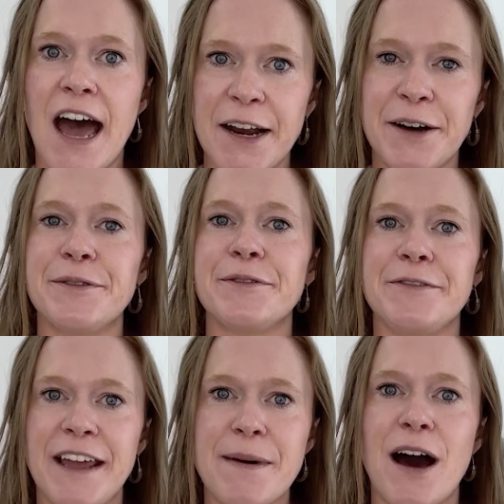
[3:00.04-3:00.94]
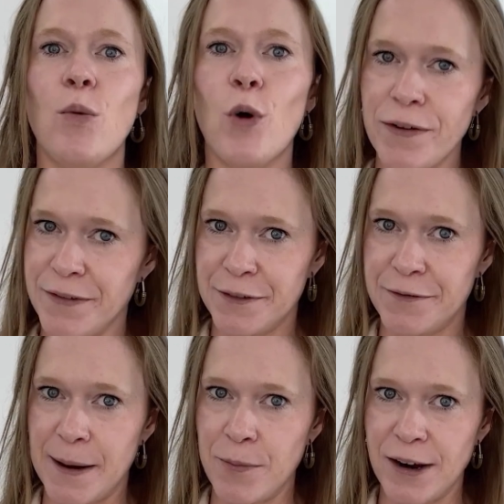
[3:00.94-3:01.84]
adult female woven
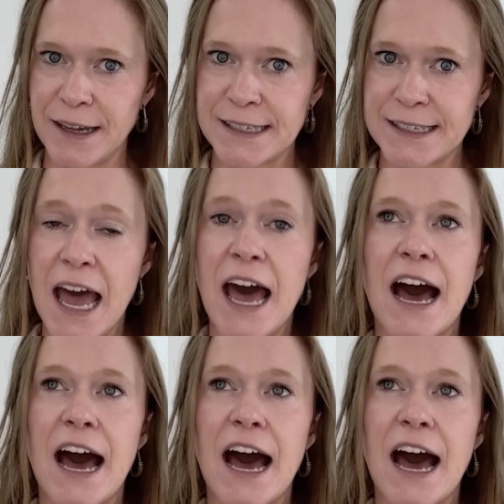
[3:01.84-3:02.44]
fabrics.